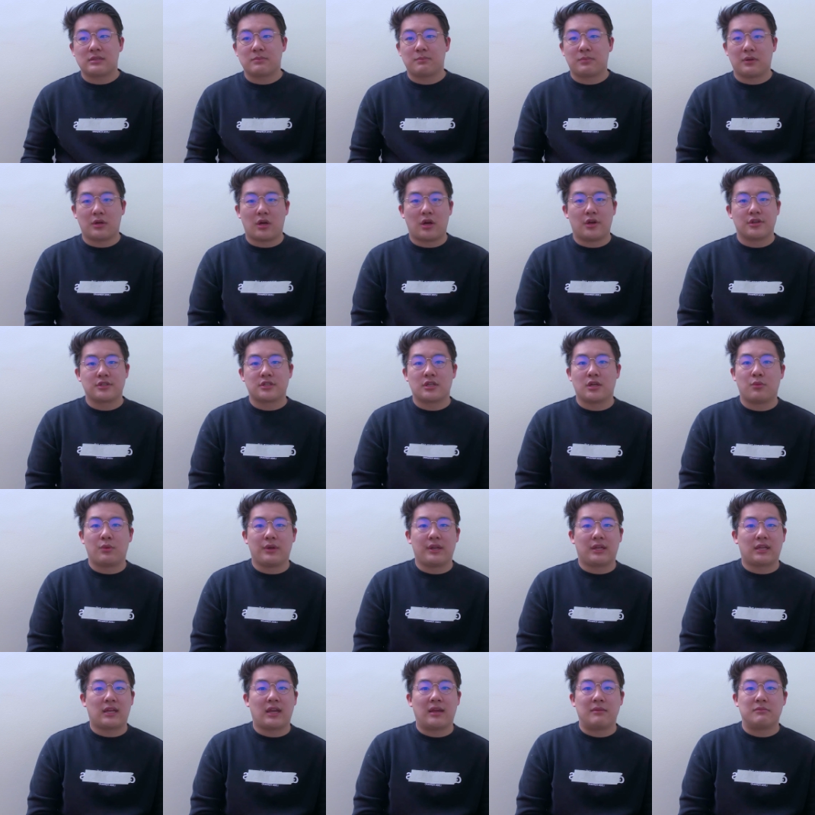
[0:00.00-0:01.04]
But also when
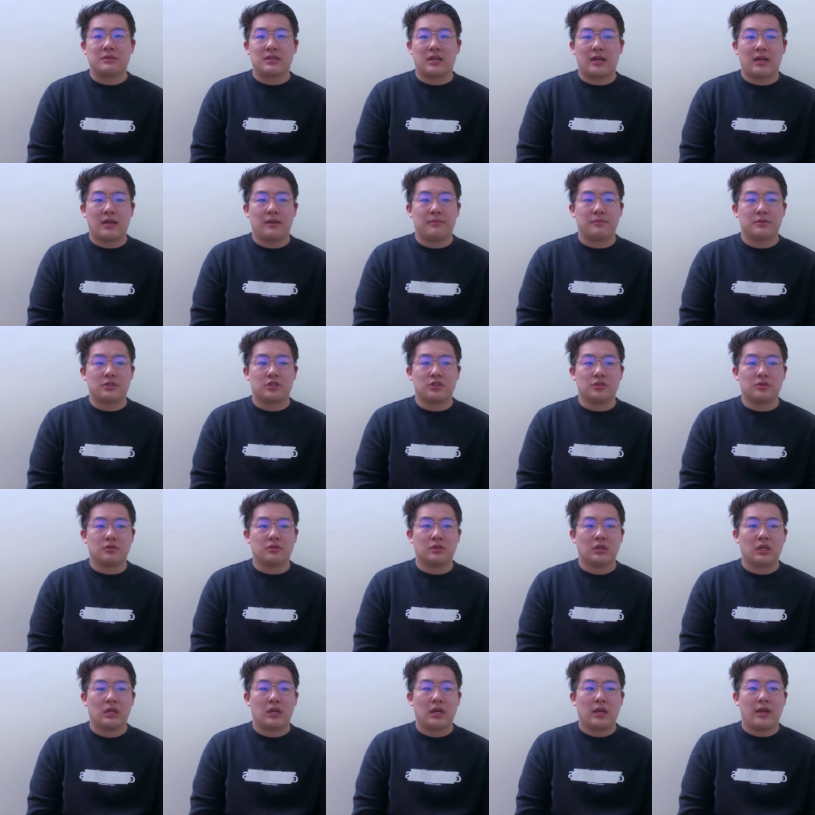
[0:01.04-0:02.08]
it came time
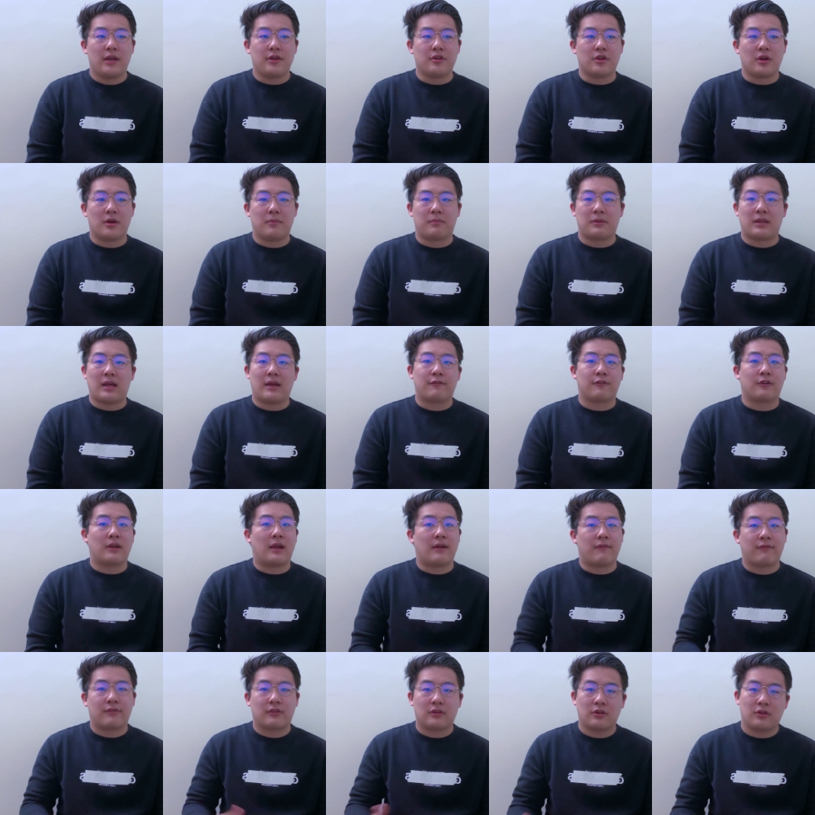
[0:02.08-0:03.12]
to you know apply for
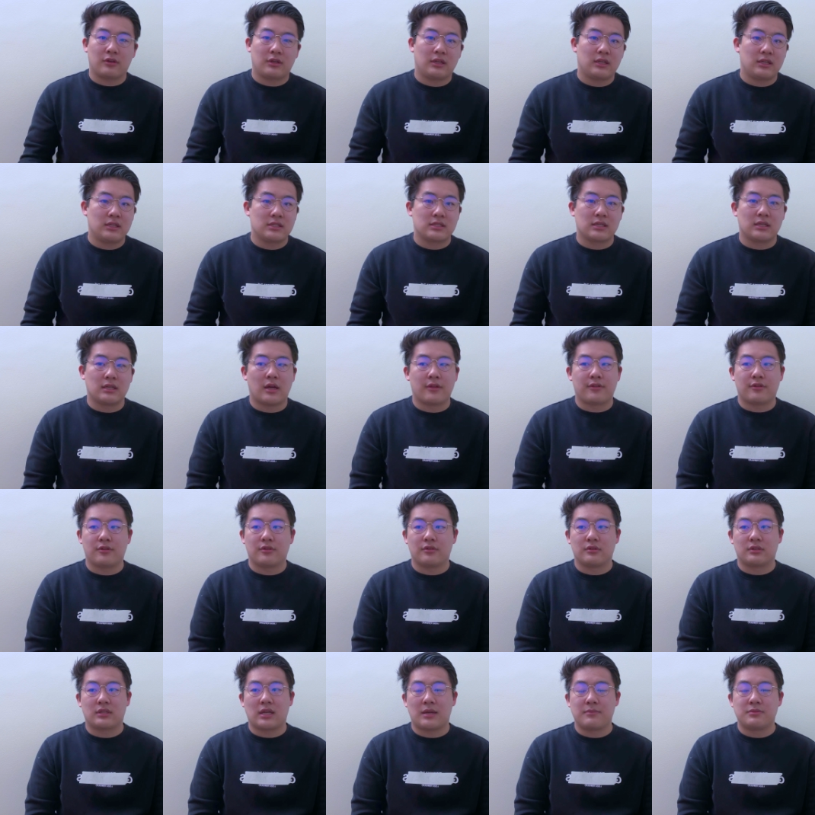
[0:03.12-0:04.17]
F30s and
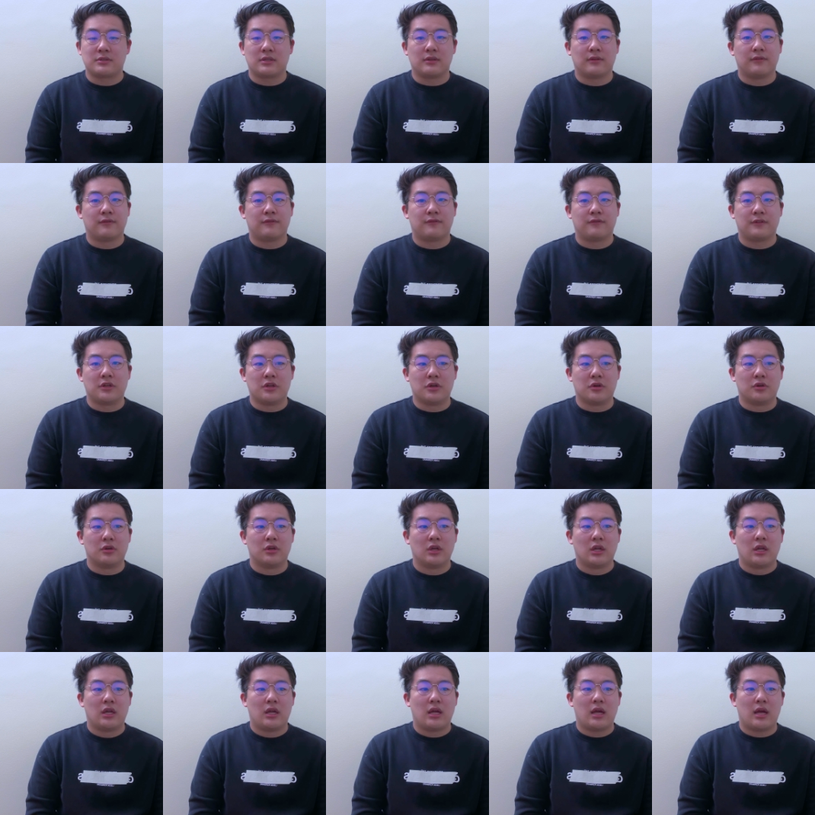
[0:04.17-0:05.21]
other types of you know
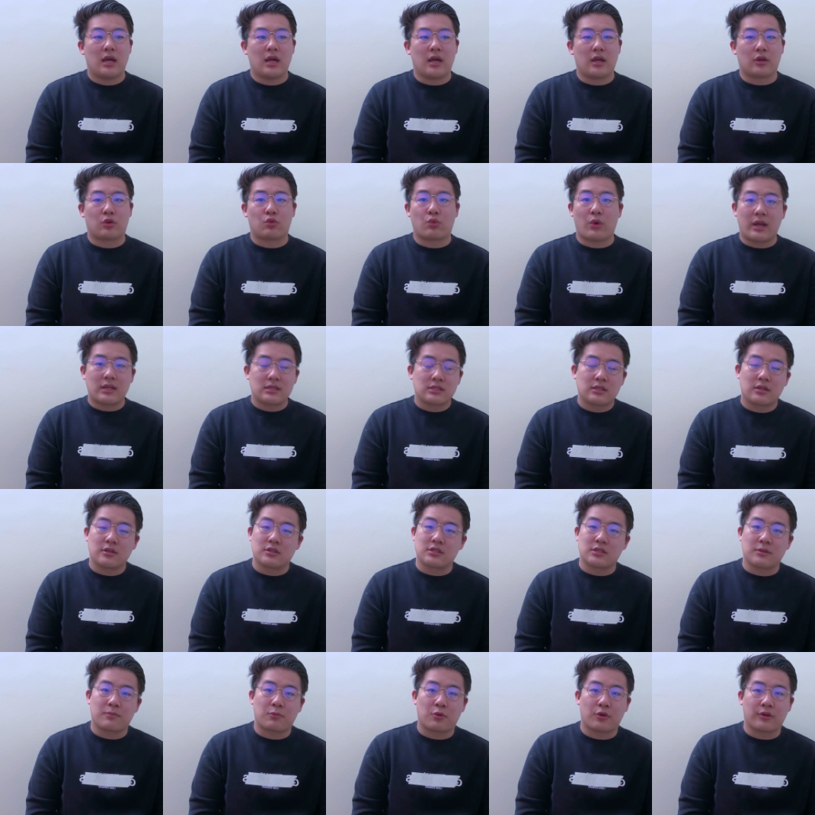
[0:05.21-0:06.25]
uh, grants to
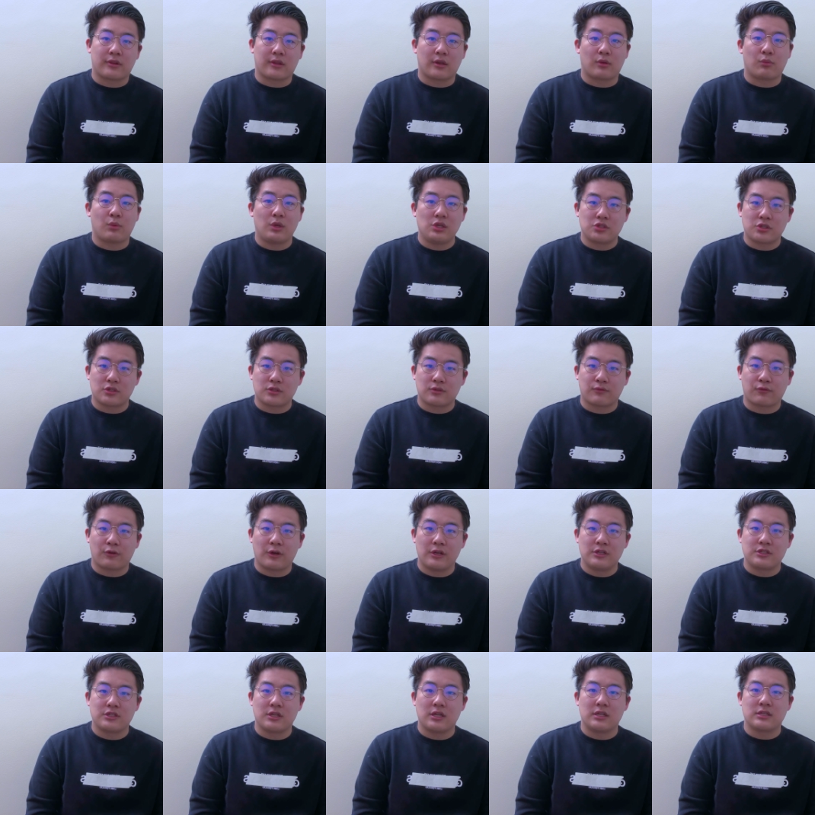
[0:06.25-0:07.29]
support their research, for
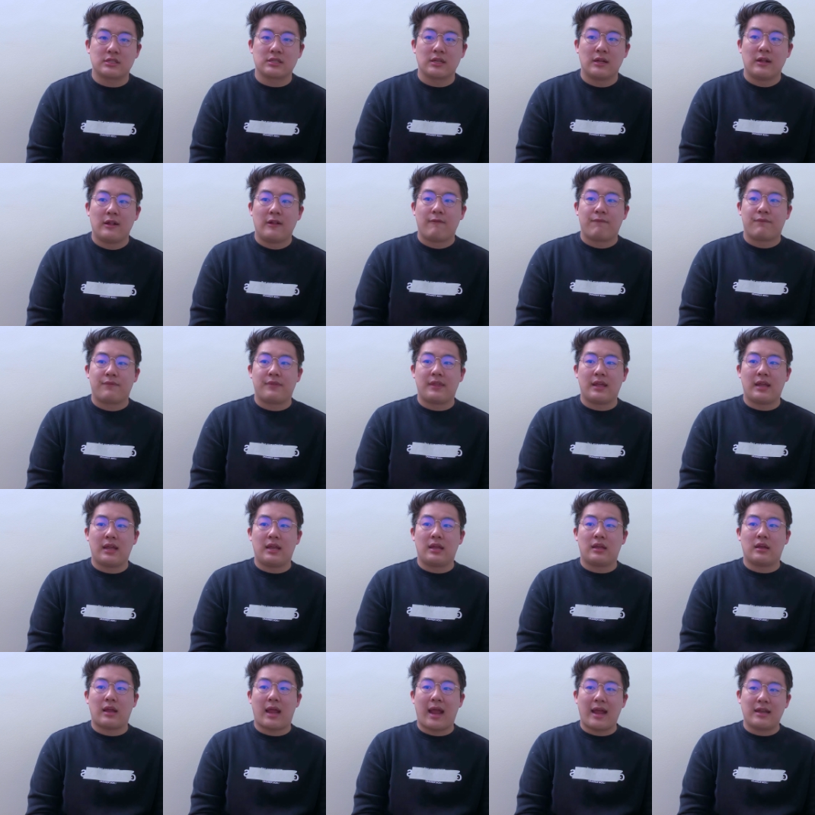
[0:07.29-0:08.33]
instance,
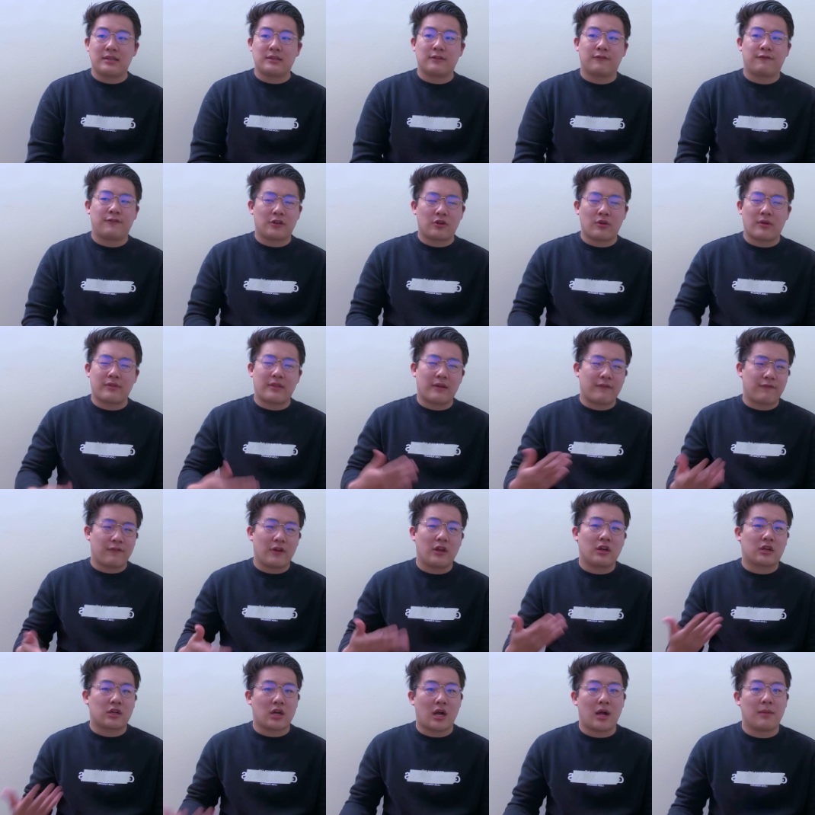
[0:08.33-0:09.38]
they had to figure out that
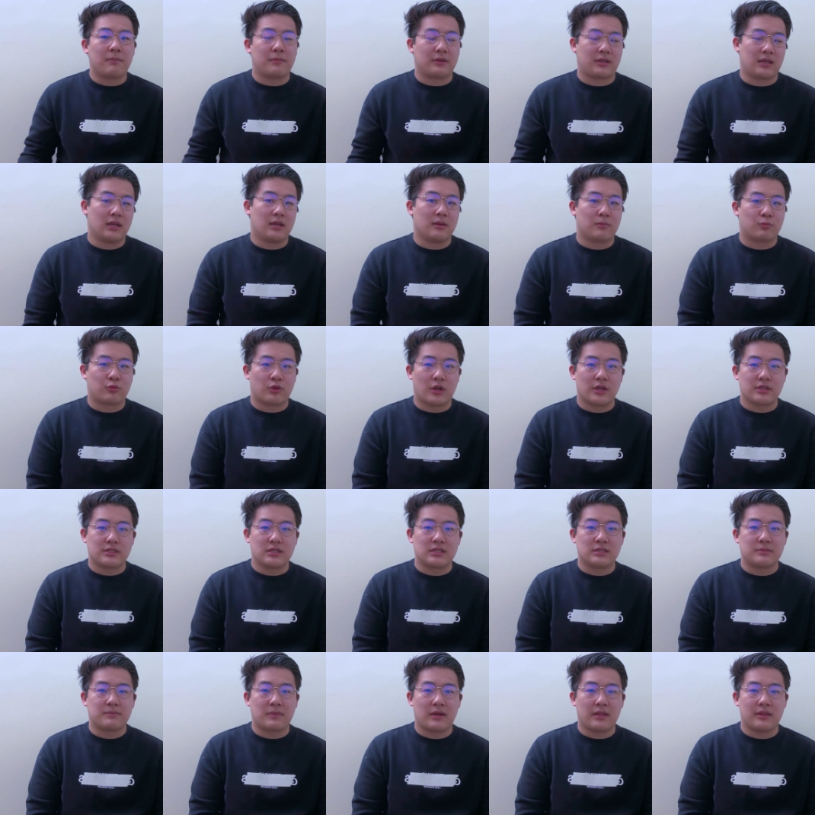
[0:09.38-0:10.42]
very complicated
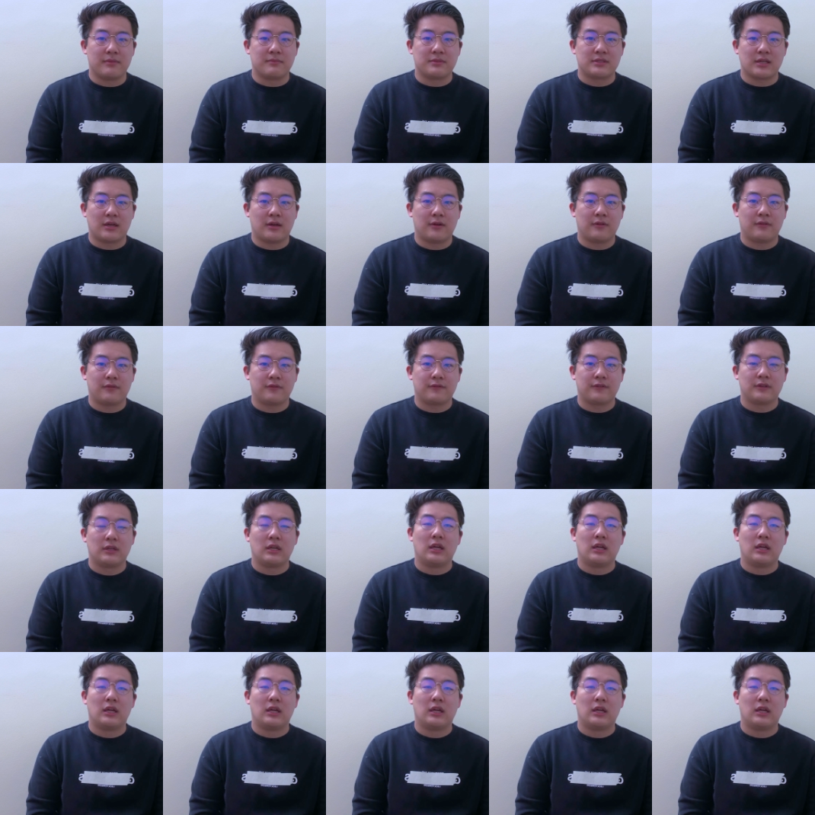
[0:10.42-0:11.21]
process by themselves.